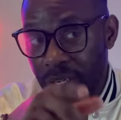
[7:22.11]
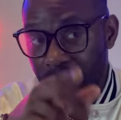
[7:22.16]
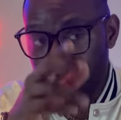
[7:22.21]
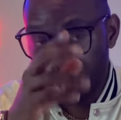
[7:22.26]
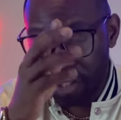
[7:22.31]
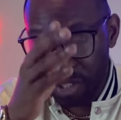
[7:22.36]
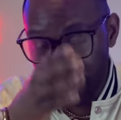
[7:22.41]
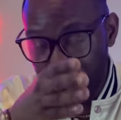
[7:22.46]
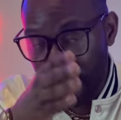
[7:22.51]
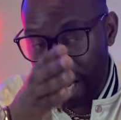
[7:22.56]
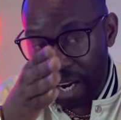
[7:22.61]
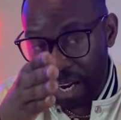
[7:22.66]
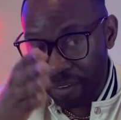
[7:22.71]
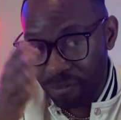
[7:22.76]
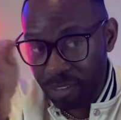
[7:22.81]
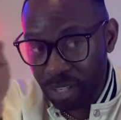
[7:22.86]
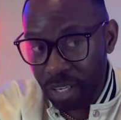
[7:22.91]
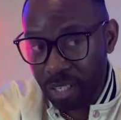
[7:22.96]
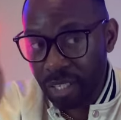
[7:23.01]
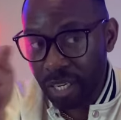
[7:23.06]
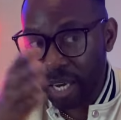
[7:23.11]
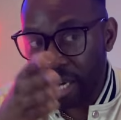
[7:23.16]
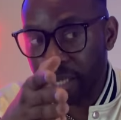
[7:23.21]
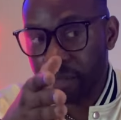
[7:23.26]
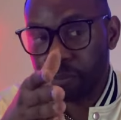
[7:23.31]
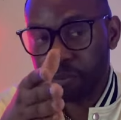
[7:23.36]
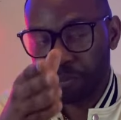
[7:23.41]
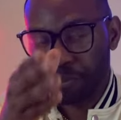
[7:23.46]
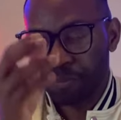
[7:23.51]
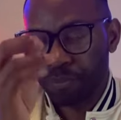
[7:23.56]
should not have done
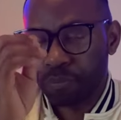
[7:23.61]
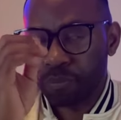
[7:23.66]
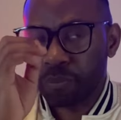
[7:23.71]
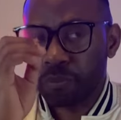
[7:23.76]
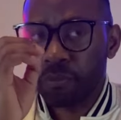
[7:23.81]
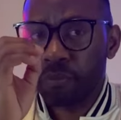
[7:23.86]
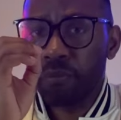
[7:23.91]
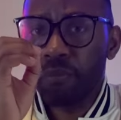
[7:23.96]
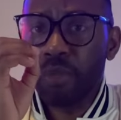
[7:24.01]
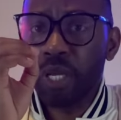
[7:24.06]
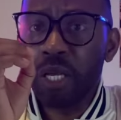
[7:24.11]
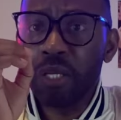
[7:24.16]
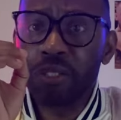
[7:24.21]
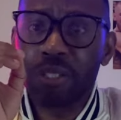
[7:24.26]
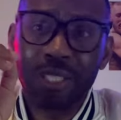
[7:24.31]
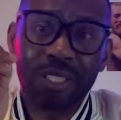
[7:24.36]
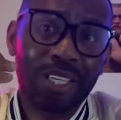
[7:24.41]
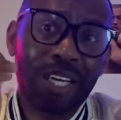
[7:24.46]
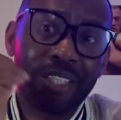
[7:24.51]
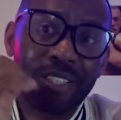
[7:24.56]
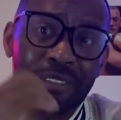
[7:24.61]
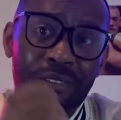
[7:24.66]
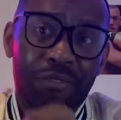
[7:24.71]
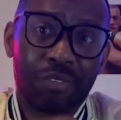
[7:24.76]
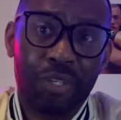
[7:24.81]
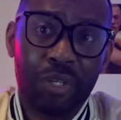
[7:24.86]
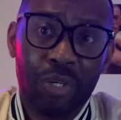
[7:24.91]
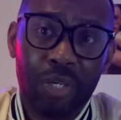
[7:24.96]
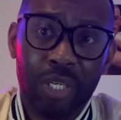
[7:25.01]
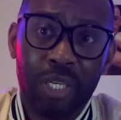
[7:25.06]
that to Tyson
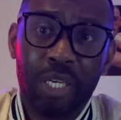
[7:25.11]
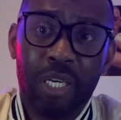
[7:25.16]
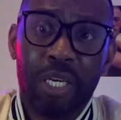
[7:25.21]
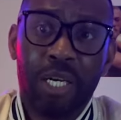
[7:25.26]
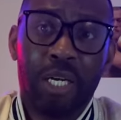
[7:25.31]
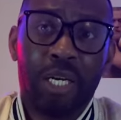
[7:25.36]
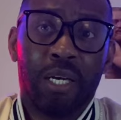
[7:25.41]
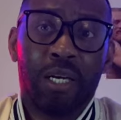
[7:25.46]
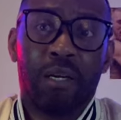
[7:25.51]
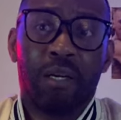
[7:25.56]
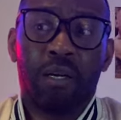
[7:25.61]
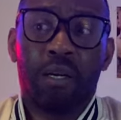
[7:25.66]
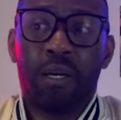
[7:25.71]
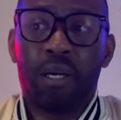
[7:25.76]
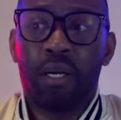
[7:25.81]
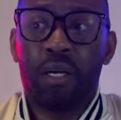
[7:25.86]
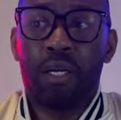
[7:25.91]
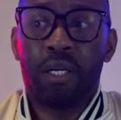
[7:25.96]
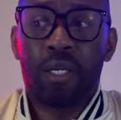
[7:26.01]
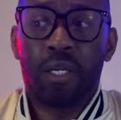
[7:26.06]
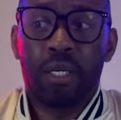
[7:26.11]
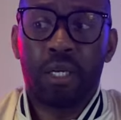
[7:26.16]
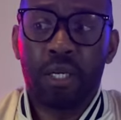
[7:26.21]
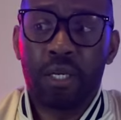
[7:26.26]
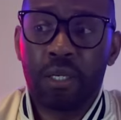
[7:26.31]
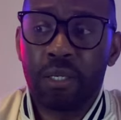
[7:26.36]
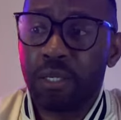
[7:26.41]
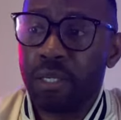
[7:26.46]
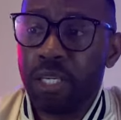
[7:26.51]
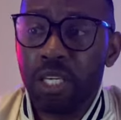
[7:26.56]
Fury.
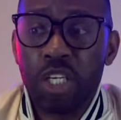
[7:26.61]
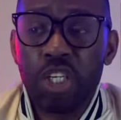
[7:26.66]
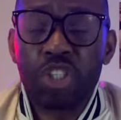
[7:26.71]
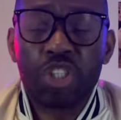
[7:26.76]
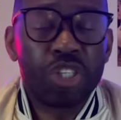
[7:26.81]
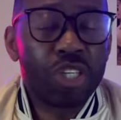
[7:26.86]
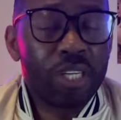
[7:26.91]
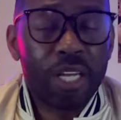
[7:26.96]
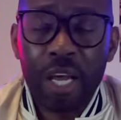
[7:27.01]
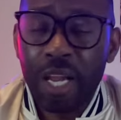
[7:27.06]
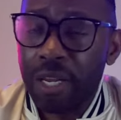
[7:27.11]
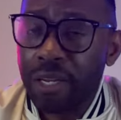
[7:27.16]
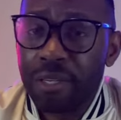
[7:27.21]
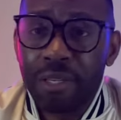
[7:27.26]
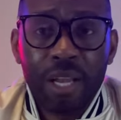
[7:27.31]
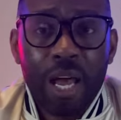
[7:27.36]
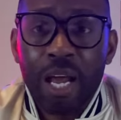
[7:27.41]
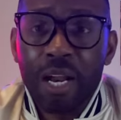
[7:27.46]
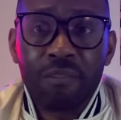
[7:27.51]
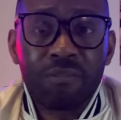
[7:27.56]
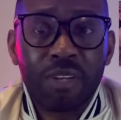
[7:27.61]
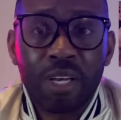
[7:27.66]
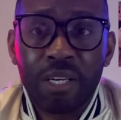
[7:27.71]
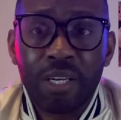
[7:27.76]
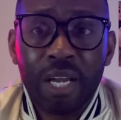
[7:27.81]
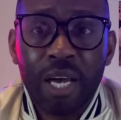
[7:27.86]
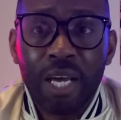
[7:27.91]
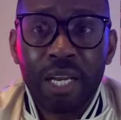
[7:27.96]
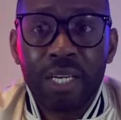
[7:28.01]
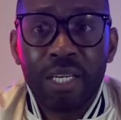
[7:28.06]
He should have not have done
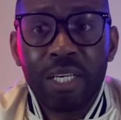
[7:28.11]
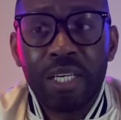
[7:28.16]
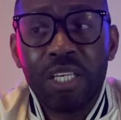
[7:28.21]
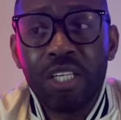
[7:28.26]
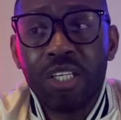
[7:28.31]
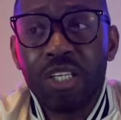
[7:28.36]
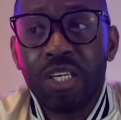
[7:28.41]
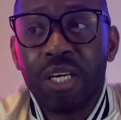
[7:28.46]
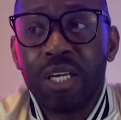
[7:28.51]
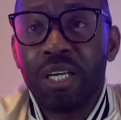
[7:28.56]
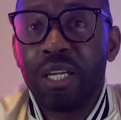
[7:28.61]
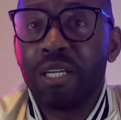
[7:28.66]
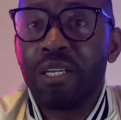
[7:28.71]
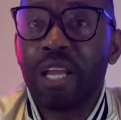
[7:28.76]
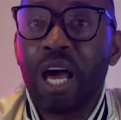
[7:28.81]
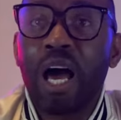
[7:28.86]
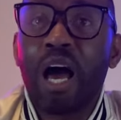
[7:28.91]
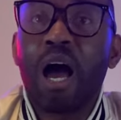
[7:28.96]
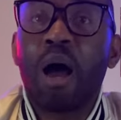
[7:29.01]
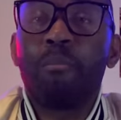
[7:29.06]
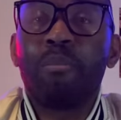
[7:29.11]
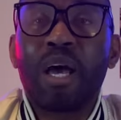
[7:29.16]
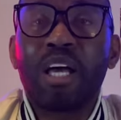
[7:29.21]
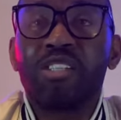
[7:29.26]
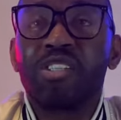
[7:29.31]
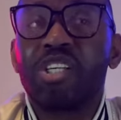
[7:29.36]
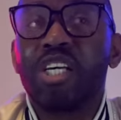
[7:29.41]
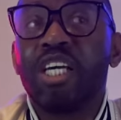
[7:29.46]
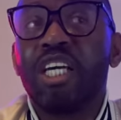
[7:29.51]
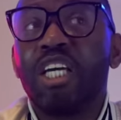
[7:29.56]
that. I'm not
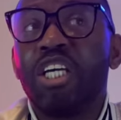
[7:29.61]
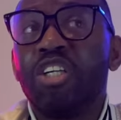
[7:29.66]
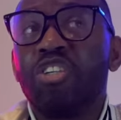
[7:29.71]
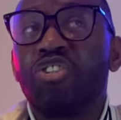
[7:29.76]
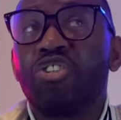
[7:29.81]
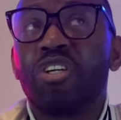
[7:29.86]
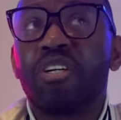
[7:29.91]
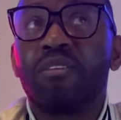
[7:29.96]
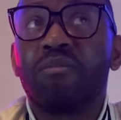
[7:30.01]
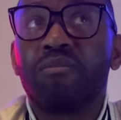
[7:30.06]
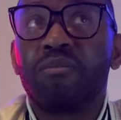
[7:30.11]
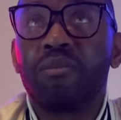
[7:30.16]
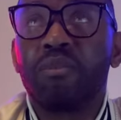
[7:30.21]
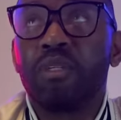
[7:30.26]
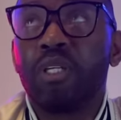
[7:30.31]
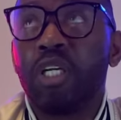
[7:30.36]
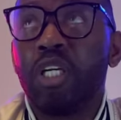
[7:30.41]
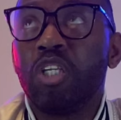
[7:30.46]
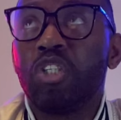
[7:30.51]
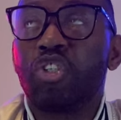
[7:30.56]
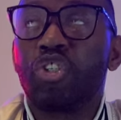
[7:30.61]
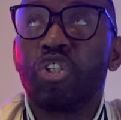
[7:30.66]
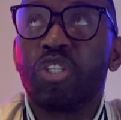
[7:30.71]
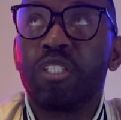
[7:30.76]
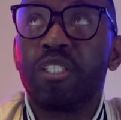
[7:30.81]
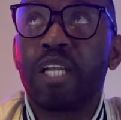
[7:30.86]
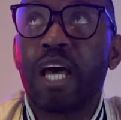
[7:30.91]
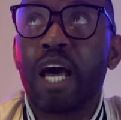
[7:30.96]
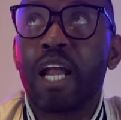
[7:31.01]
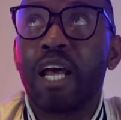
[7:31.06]
saying he should
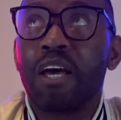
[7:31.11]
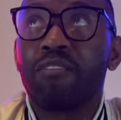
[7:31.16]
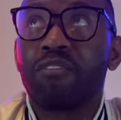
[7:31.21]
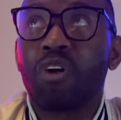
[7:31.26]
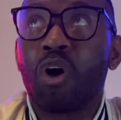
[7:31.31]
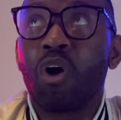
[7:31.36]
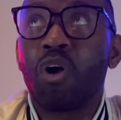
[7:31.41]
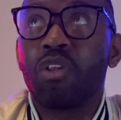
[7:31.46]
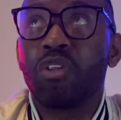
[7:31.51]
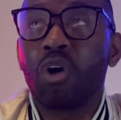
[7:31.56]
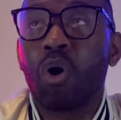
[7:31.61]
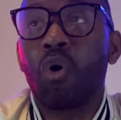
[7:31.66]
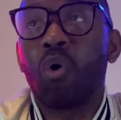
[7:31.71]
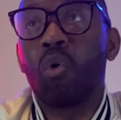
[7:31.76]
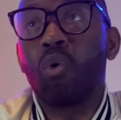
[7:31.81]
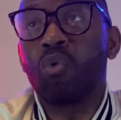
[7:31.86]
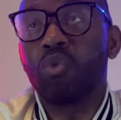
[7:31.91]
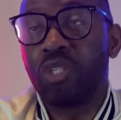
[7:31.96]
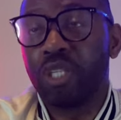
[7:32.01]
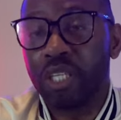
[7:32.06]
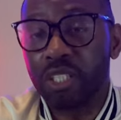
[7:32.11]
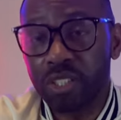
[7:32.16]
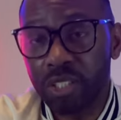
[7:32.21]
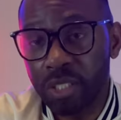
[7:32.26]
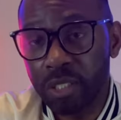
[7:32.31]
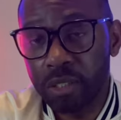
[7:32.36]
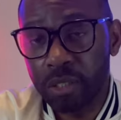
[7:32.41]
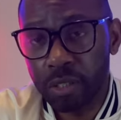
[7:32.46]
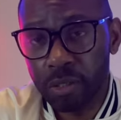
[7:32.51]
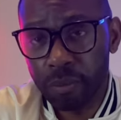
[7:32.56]
not have gone the whole
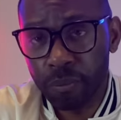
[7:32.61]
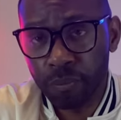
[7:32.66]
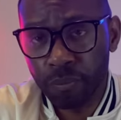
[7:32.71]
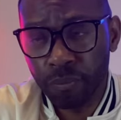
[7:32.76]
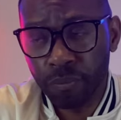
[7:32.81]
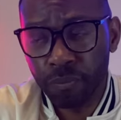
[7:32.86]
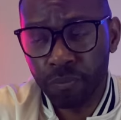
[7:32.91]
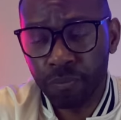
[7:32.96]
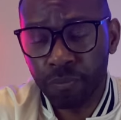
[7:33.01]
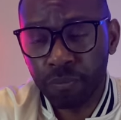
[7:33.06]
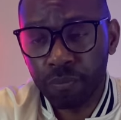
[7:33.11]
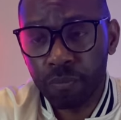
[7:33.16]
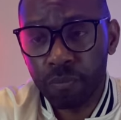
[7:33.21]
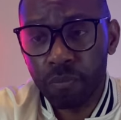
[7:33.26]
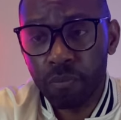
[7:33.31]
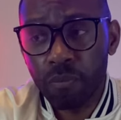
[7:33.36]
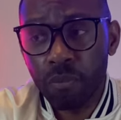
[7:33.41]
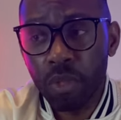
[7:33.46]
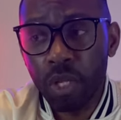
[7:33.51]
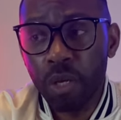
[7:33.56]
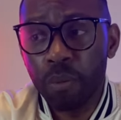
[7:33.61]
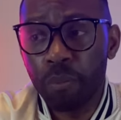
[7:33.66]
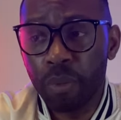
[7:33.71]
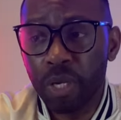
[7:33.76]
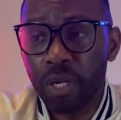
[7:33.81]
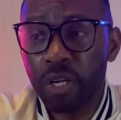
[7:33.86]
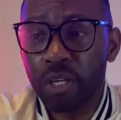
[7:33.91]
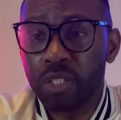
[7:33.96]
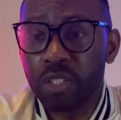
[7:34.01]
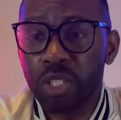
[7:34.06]
distance,
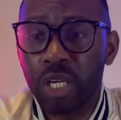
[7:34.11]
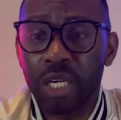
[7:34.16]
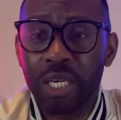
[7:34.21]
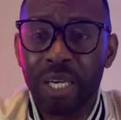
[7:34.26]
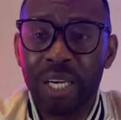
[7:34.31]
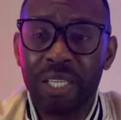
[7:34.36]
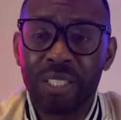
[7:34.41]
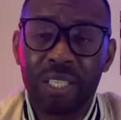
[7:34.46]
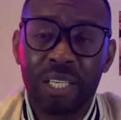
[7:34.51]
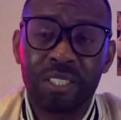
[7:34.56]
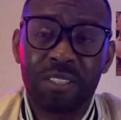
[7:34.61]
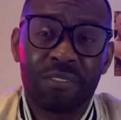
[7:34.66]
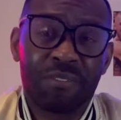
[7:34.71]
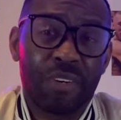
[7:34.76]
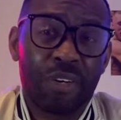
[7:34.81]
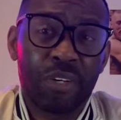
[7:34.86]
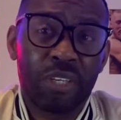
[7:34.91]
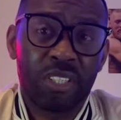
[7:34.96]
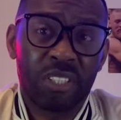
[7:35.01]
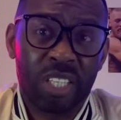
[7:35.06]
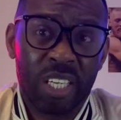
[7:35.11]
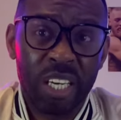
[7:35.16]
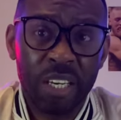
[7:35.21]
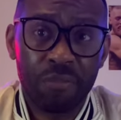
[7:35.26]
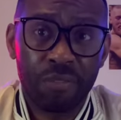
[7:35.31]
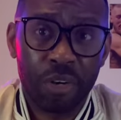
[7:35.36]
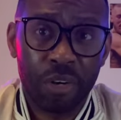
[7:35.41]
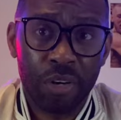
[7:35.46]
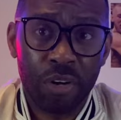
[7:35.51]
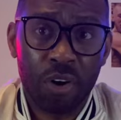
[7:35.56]
because again, Tyson Fury doesn't hit
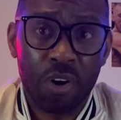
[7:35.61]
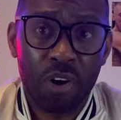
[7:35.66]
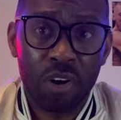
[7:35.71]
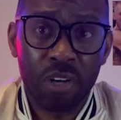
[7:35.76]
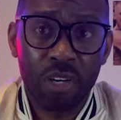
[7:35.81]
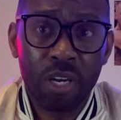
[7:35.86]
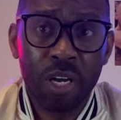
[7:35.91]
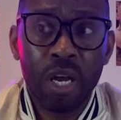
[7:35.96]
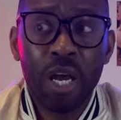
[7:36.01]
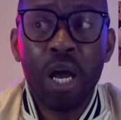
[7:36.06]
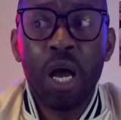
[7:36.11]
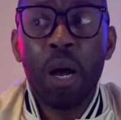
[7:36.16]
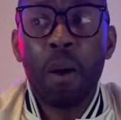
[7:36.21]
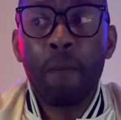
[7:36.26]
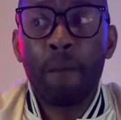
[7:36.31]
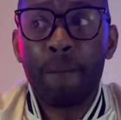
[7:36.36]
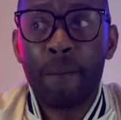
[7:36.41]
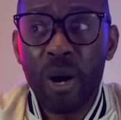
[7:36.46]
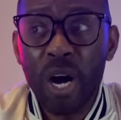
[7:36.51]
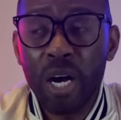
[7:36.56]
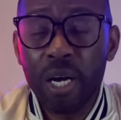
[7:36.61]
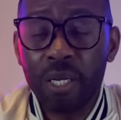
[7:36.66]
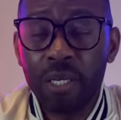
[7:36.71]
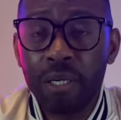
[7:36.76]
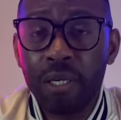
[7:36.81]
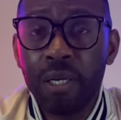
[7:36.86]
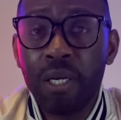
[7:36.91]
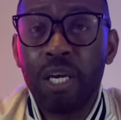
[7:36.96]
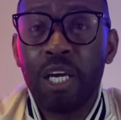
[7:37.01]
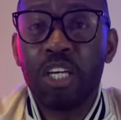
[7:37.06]
very hard.
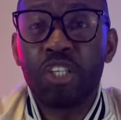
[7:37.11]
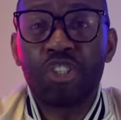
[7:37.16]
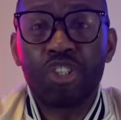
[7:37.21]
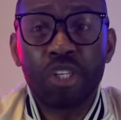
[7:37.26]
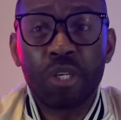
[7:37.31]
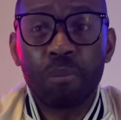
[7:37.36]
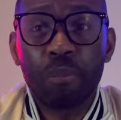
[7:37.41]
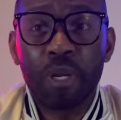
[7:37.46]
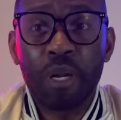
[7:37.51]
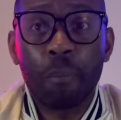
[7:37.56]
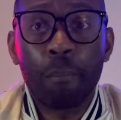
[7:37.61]
But it should have been a